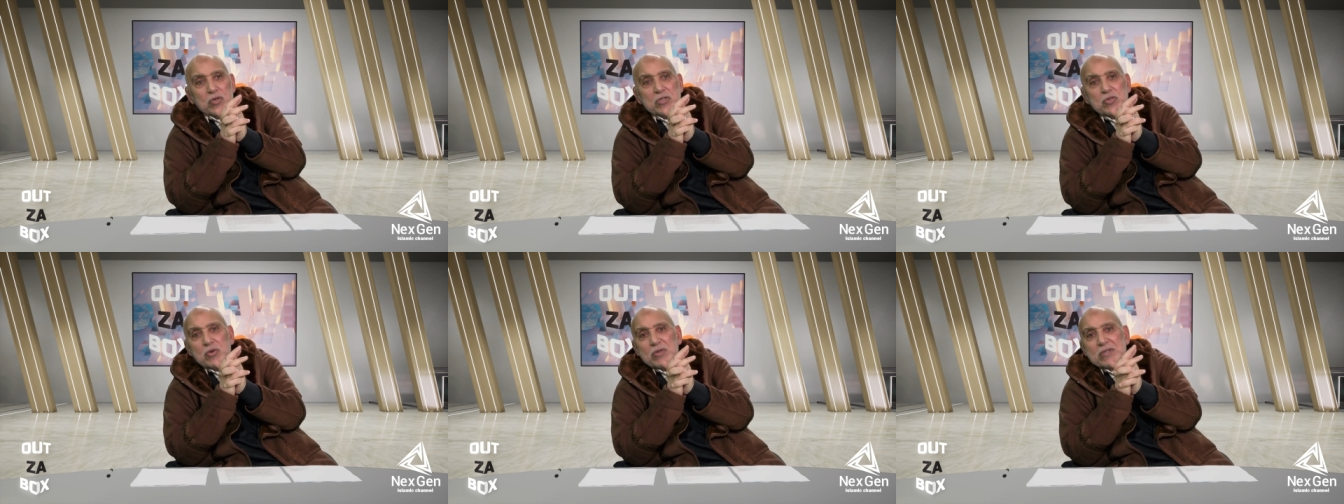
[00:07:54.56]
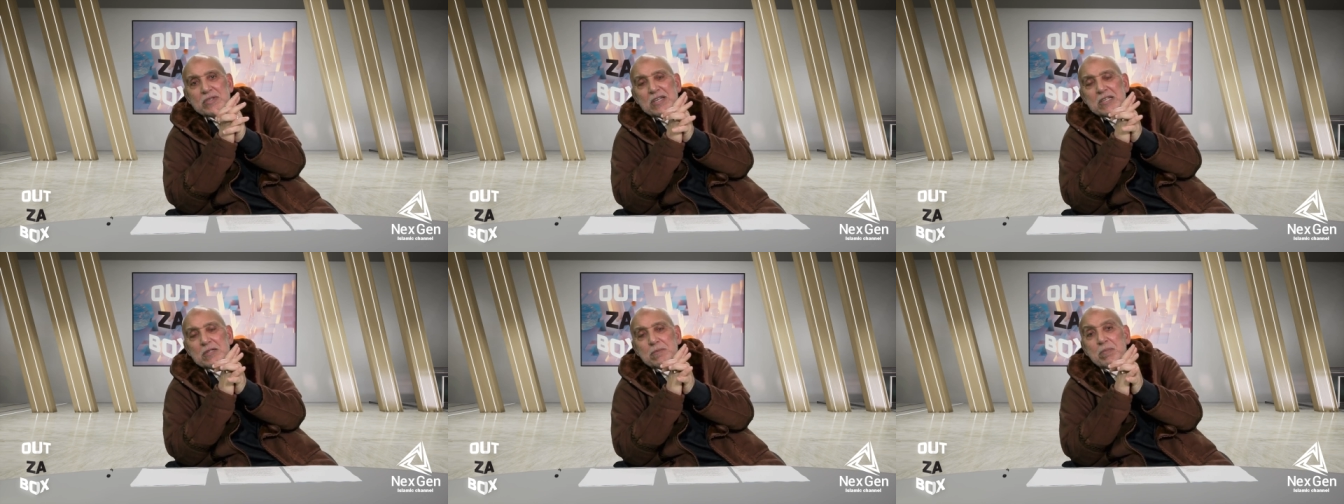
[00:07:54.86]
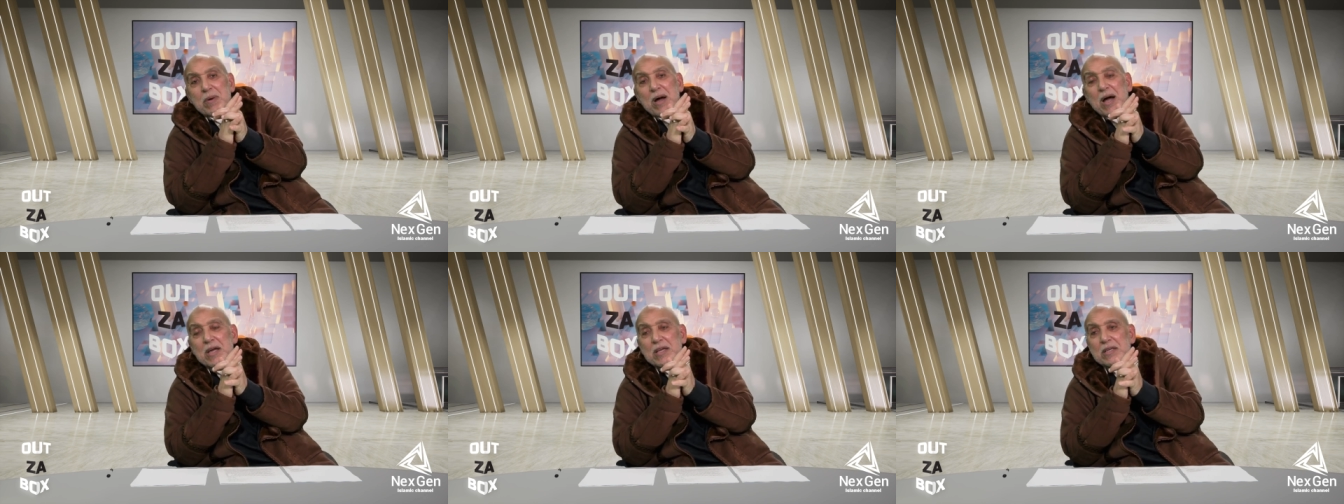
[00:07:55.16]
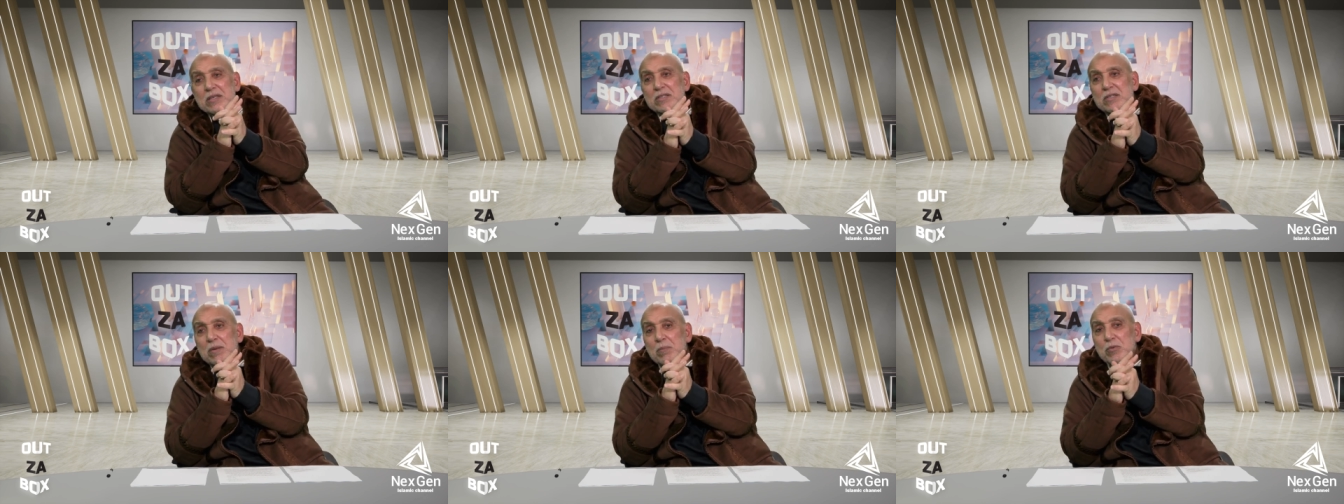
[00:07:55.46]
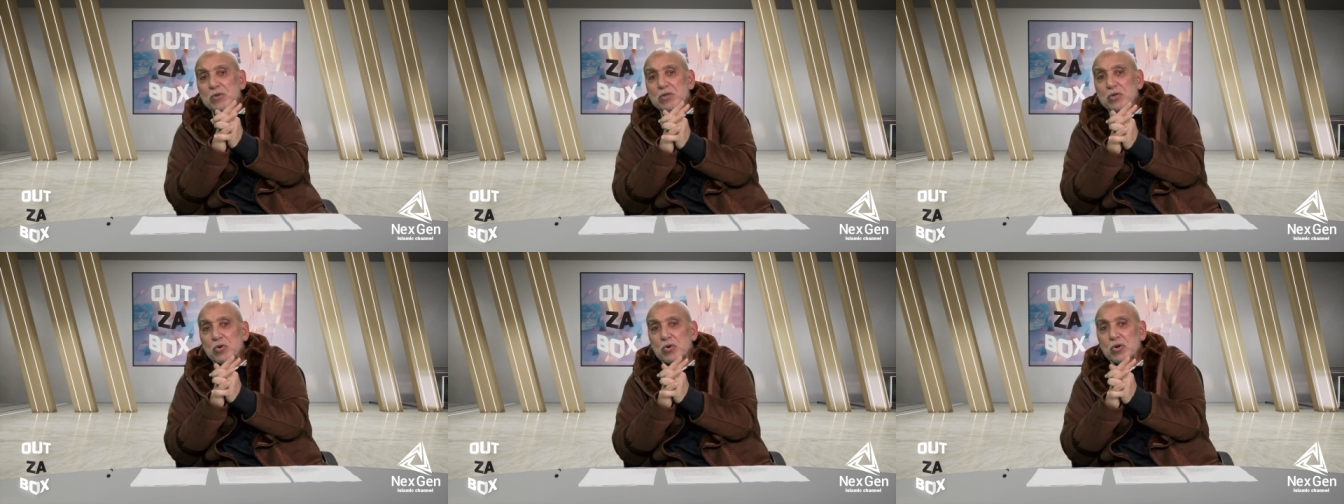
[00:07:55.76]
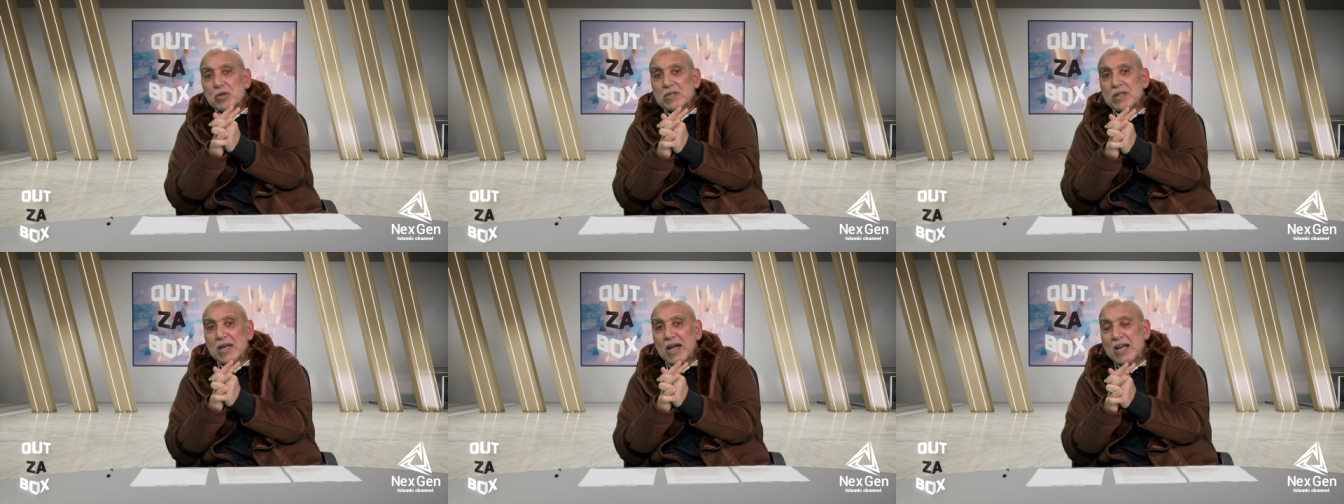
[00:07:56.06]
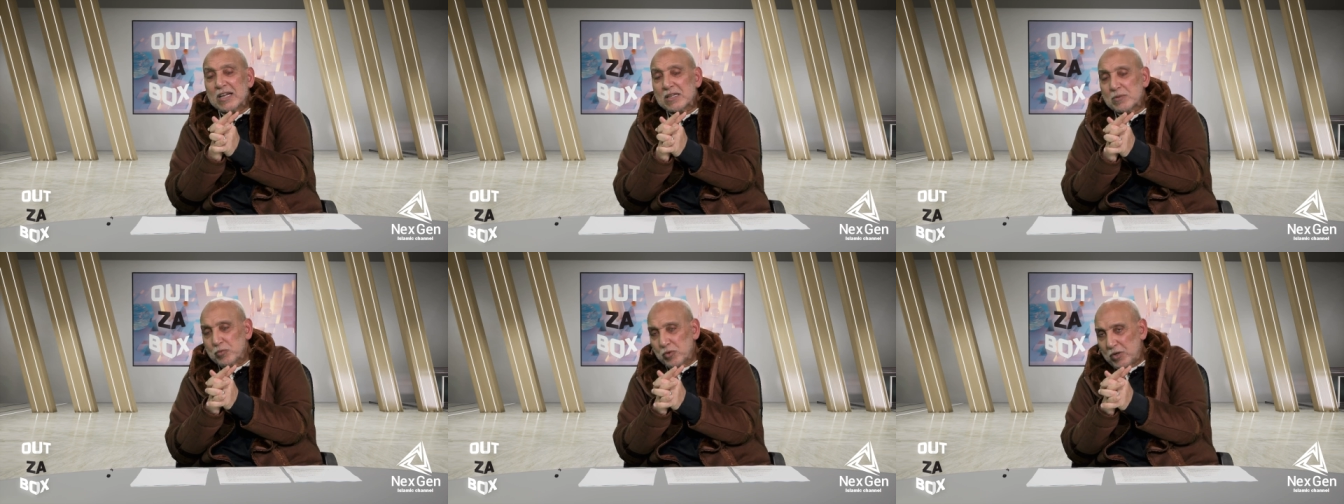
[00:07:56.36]
which was led by somebody called
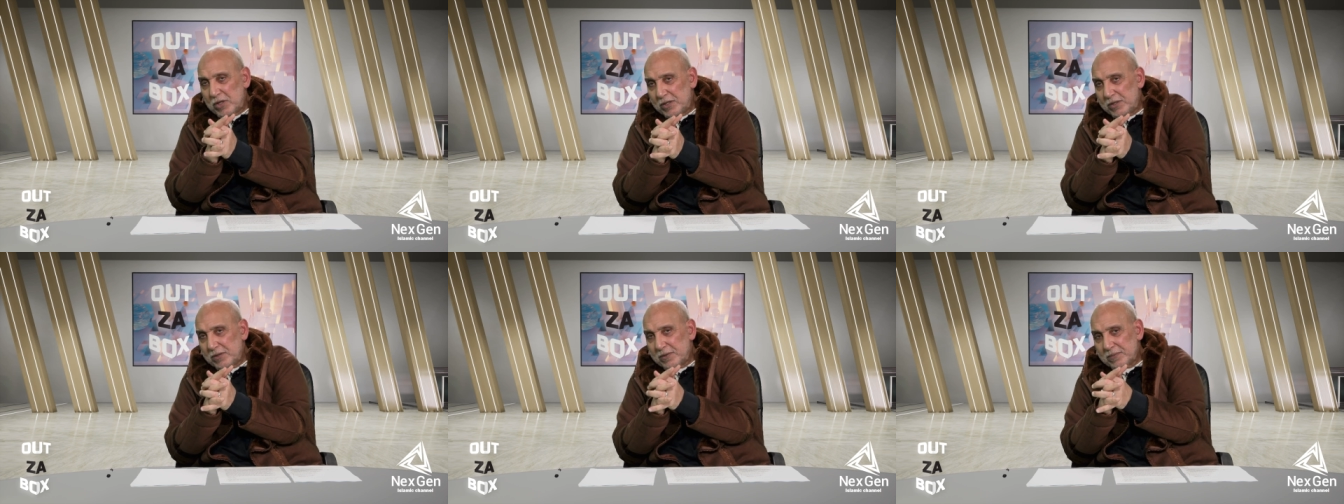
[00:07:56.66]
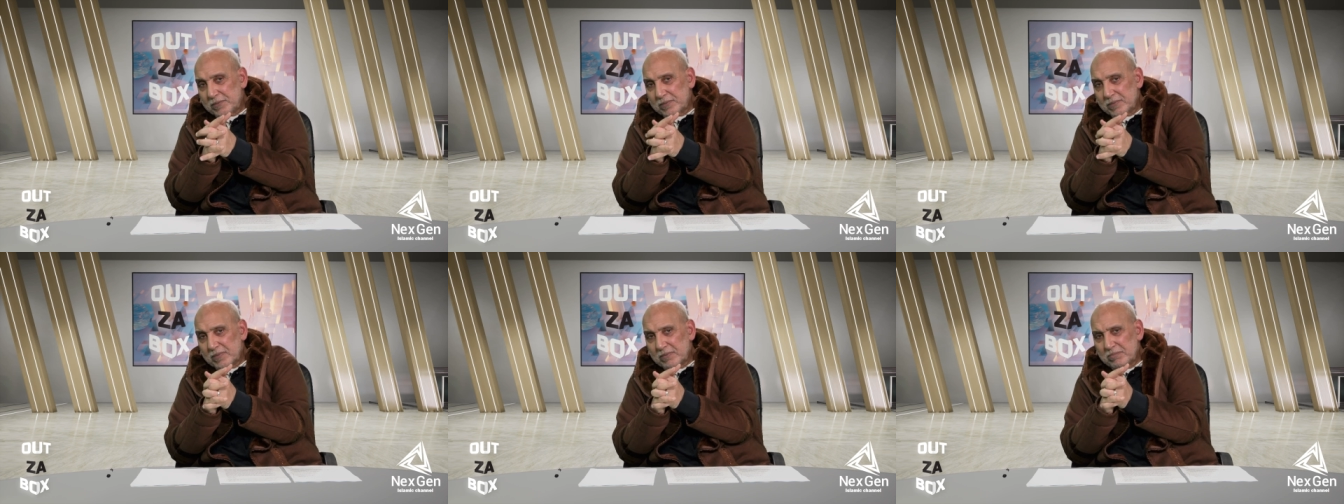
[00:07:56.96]
Khalid Mureed,